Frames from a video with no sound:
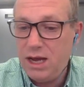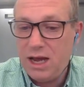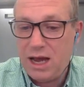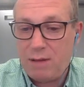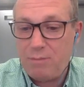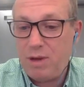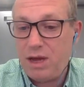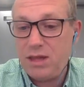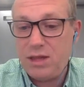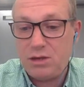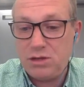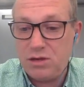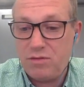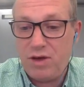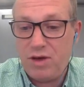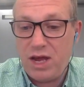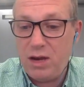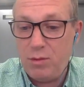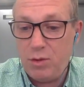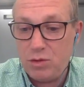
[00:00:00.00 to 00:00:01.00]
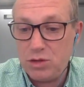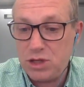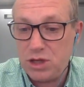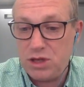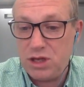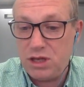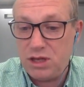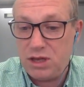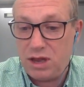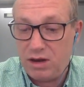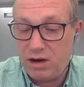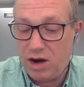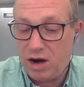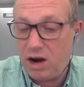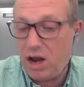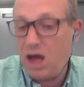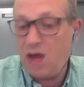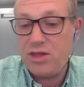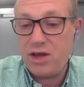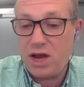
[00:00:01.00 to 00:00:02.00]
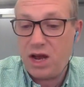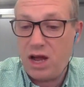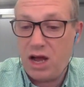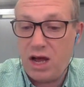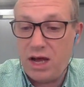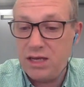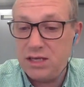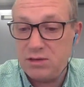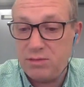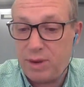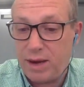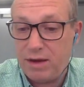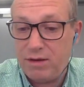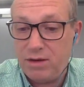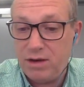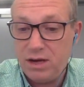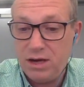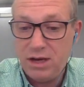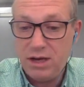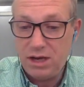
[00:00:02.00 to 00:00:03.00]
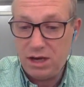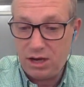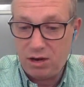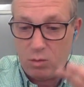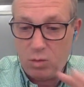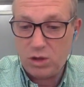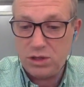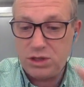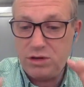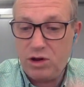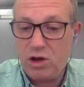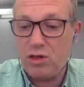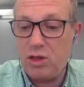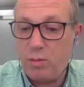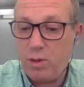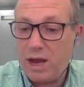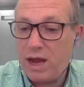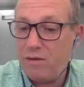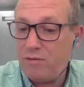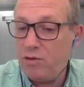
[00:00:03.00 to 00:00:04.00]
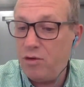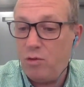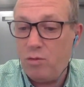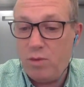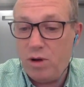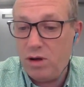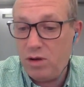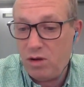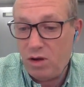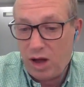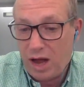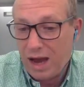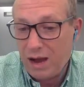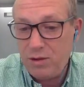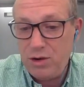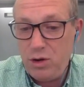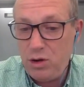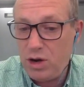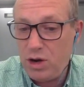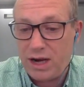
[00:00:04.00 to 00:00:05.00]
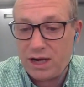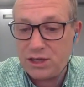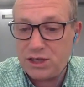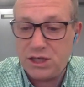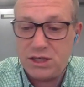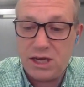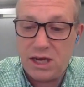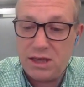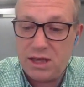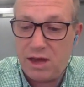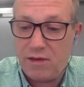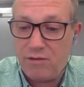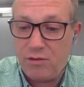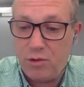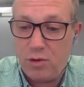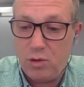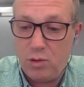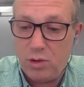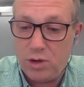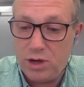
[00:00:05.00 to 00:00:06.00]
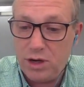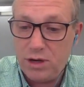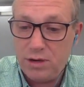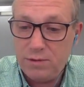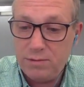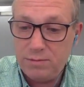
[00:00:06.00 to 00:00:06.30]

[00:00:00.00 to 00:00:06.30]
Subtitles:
and make those available, so that there are other guides about, once you've got the platform, how you can actually take that forward.